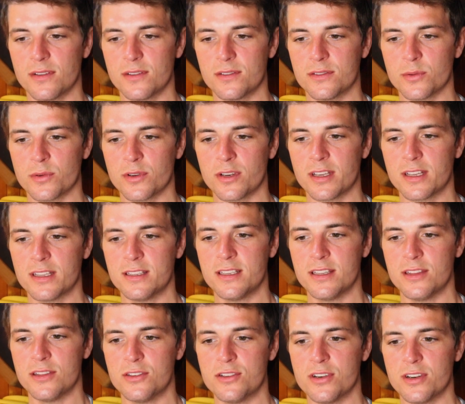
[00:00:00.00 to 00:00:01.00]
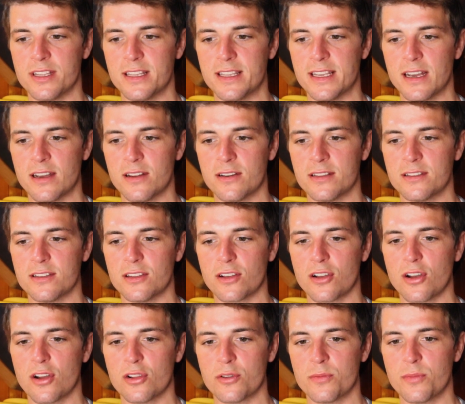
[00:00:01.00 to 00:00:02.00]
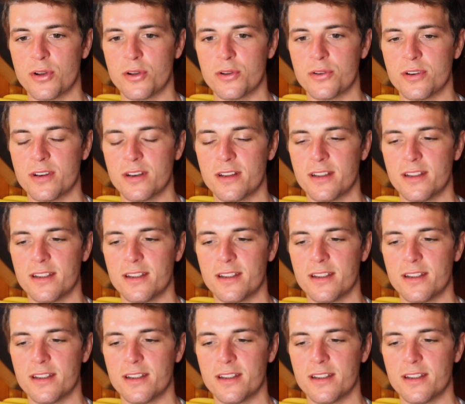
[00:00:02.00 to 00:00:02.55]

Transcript: So we're going to continue the journey down into the collarbone.